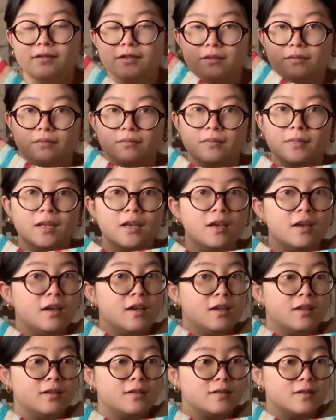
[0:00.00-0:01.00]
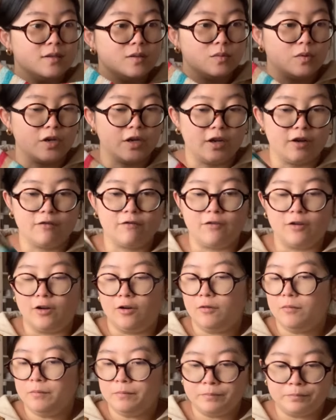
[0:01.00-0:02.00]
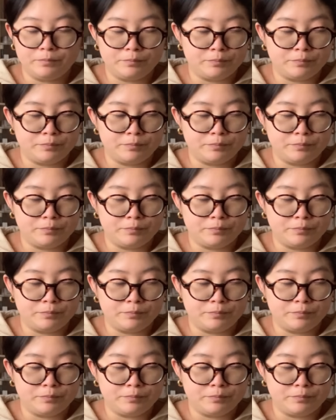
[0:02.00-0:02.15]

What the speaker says: So this is one FO.